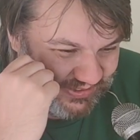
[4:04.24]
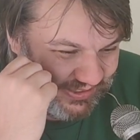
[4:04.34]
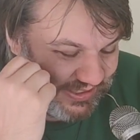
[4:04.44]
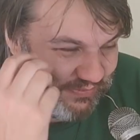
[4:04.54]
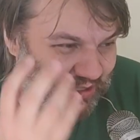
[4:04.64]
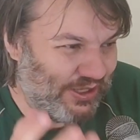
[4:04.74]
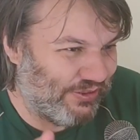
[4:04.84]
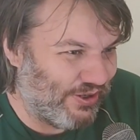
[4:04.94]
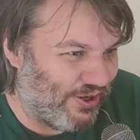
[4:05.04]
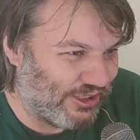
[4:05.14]
in I mean,
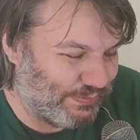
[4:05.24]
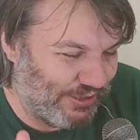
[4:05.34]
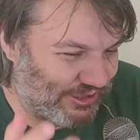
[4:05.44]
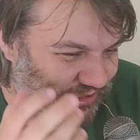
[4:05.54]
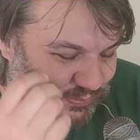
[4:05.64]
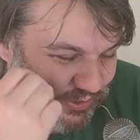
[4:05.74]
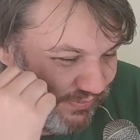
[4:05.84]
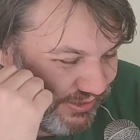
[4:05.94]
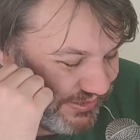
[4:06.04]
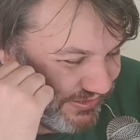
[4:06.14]
there are specialists, but
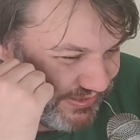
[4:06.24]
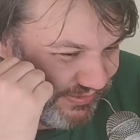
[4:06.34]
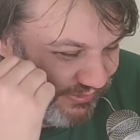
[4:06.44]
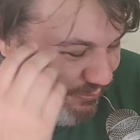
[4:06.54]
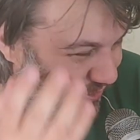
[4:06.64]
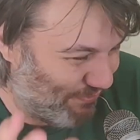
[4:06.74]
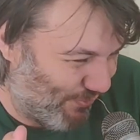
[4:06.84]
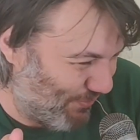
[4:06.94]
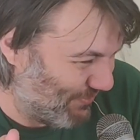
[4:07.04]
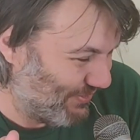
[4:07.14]
I mean, something 1 of
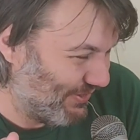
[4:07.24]
4?